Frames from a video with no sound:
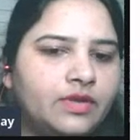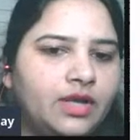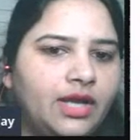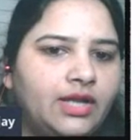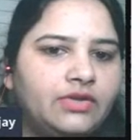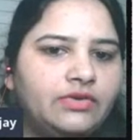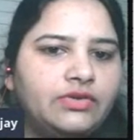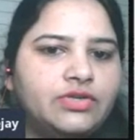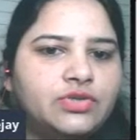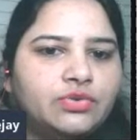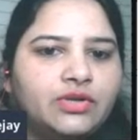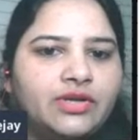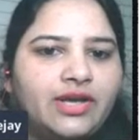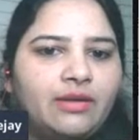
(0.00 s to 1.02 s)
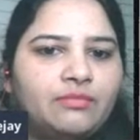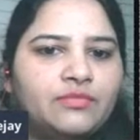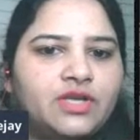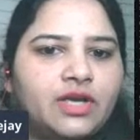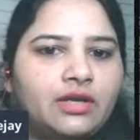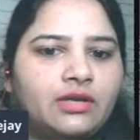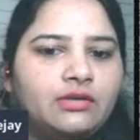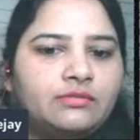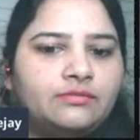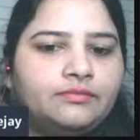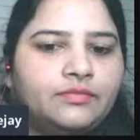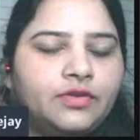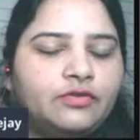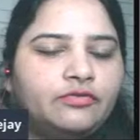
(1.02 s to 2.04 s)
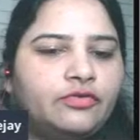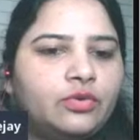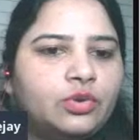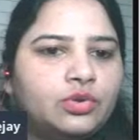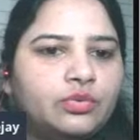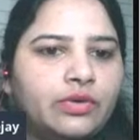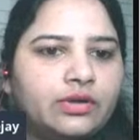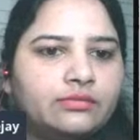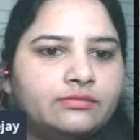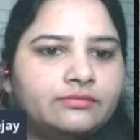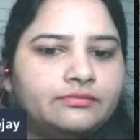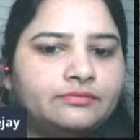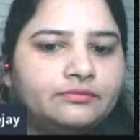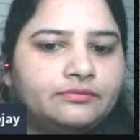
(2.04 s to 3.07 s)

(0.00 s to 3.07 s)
The entrance to the campsite. The fourth one.